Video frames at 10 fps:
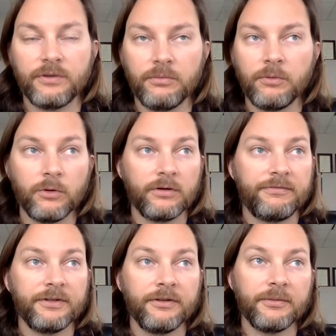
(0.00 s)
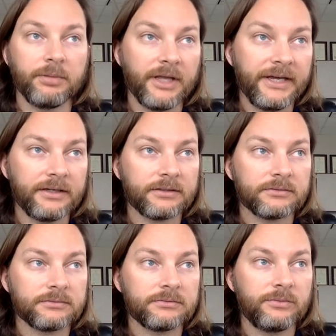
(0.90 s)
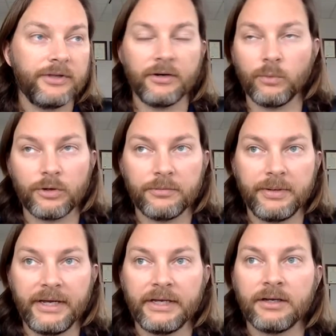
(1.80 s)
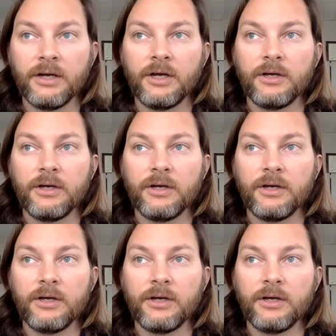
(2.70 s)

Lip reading: So more fill in the blank without a word bank,